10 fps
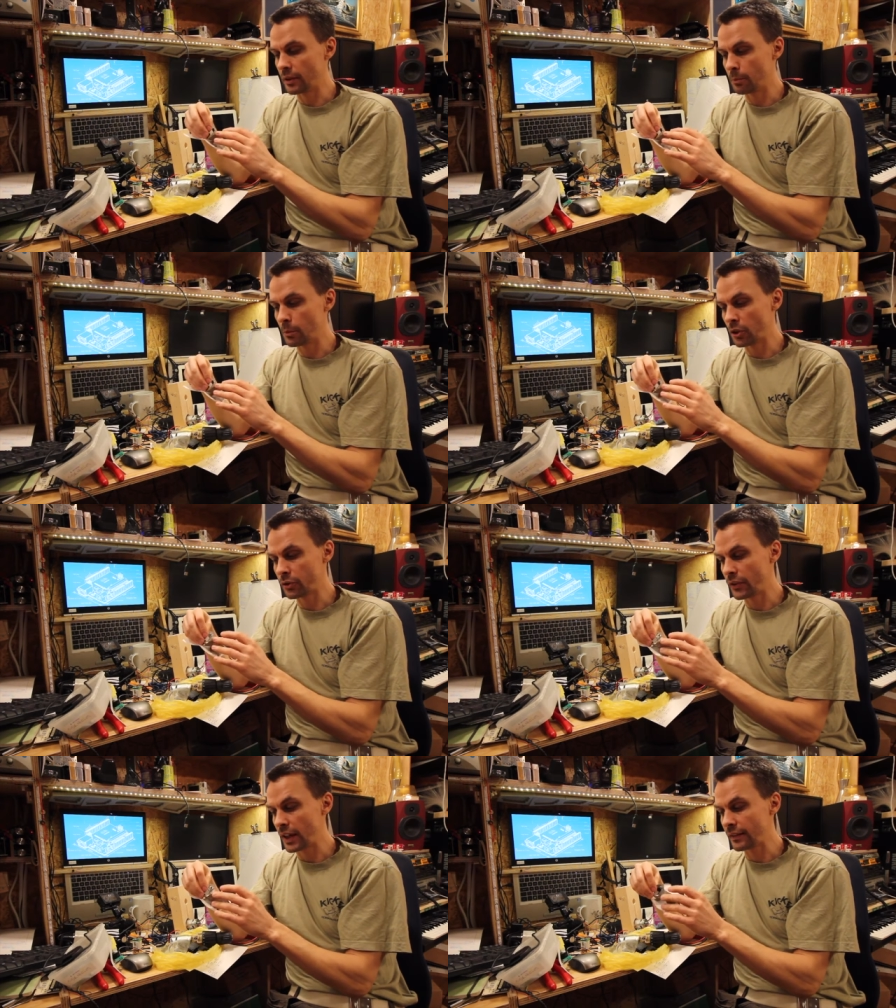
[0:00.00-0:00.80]

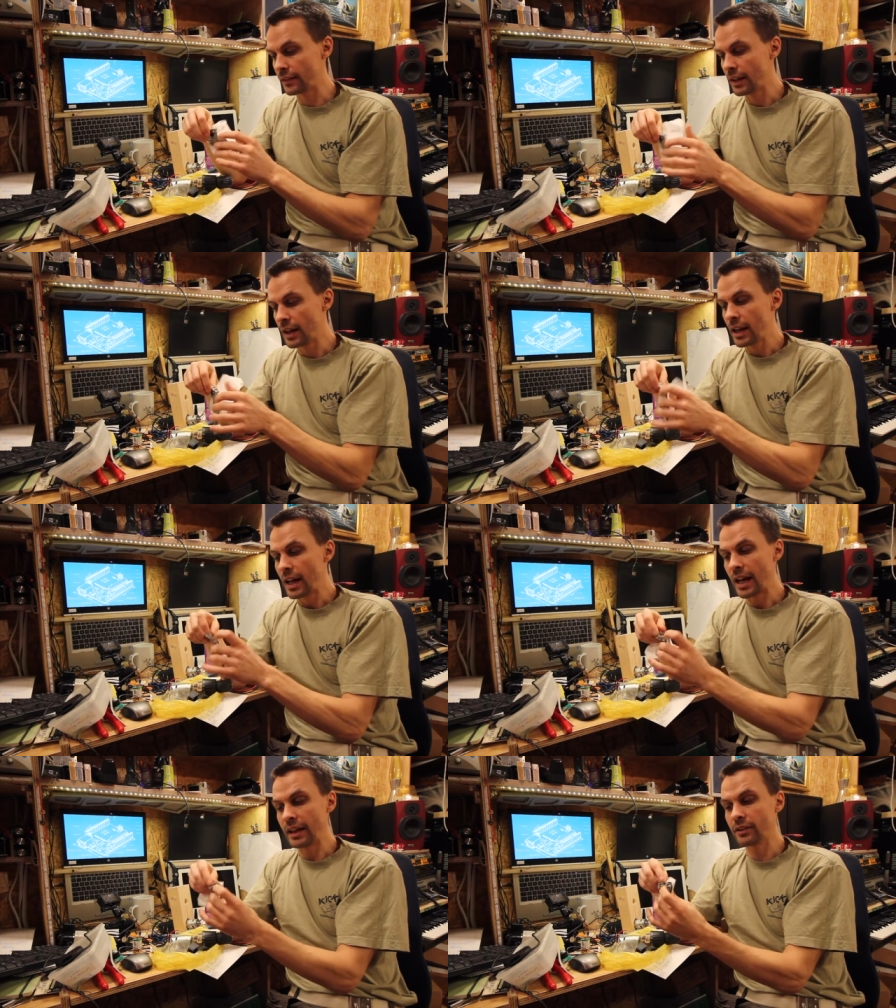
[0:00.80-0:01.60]
MOSFET,
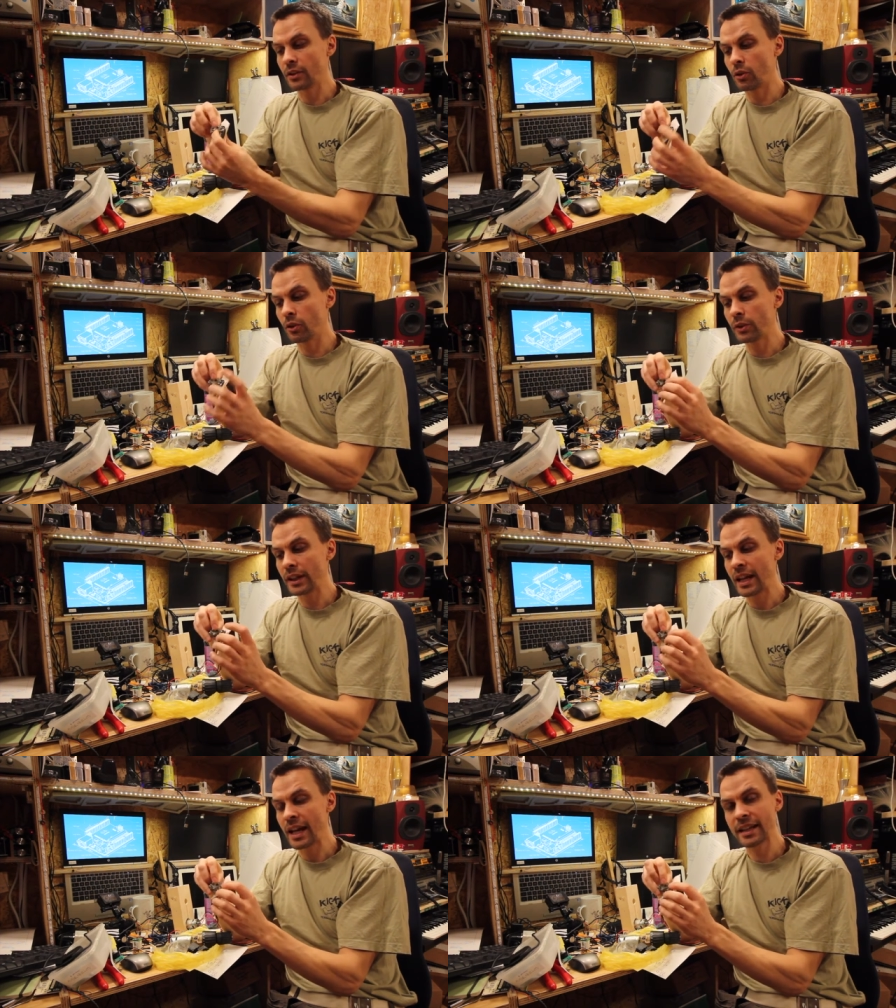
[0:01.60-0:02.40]
and it
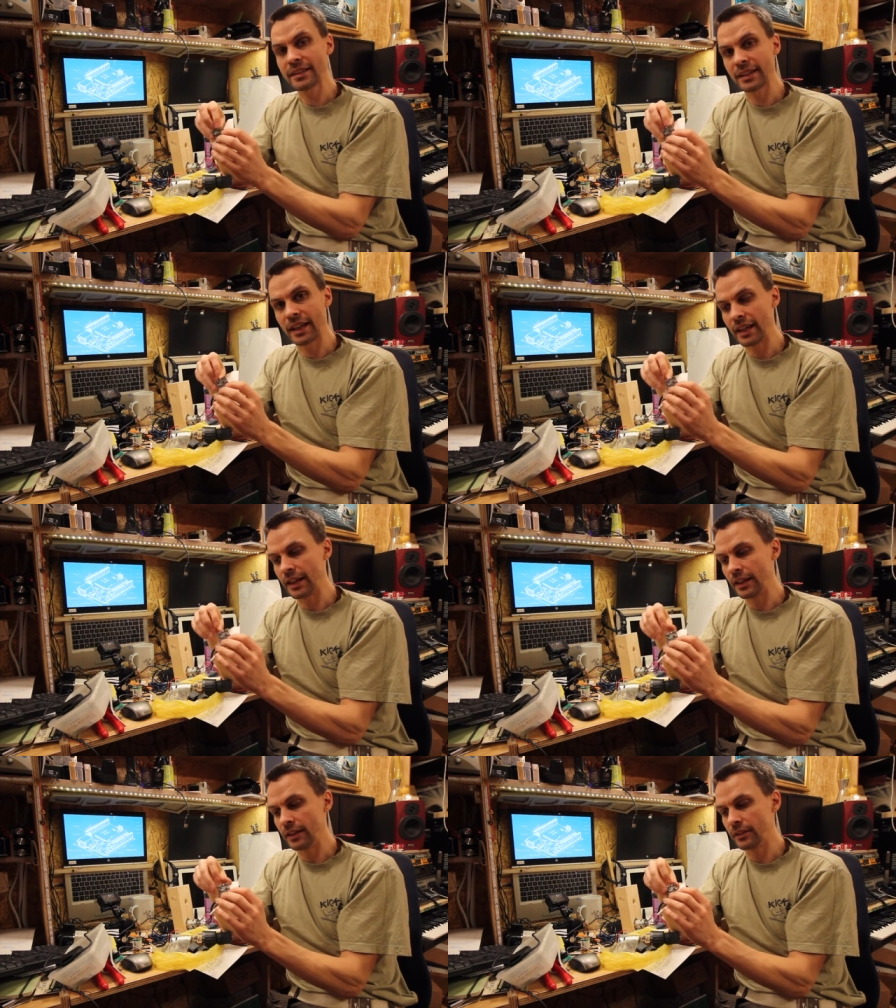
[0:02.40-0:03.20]
already has
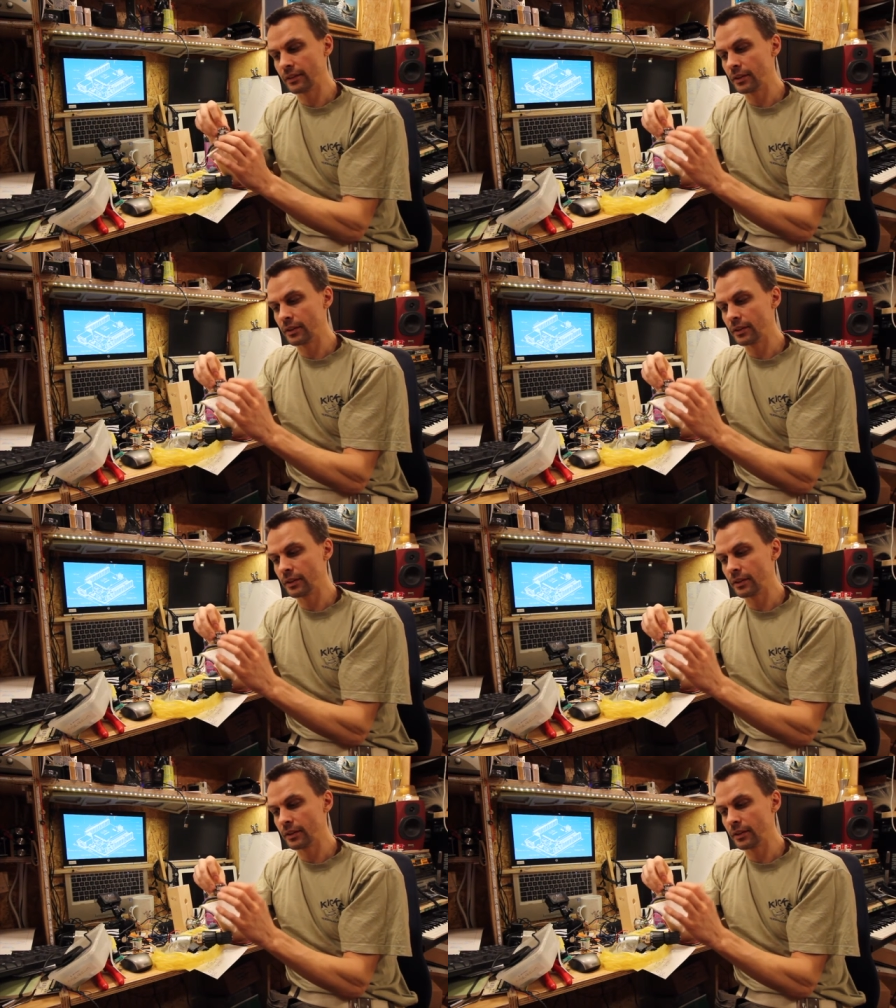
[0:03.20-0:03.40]
a